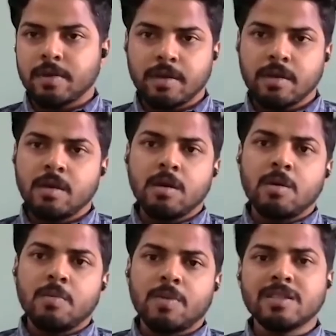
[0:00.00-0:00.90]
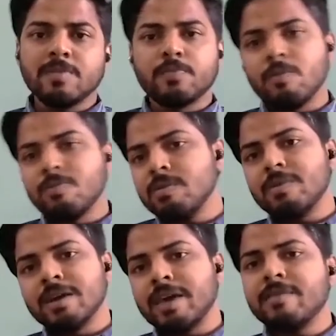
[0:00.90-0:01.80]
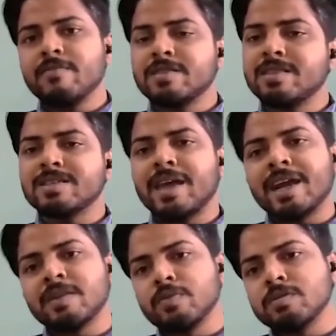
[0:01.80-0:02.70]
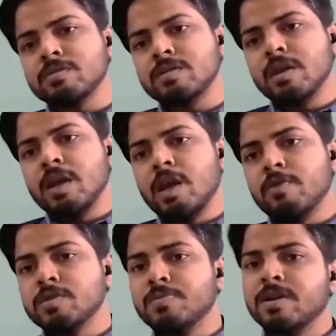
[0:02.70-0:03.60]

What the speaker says: Okay. But the problem again with this act was it was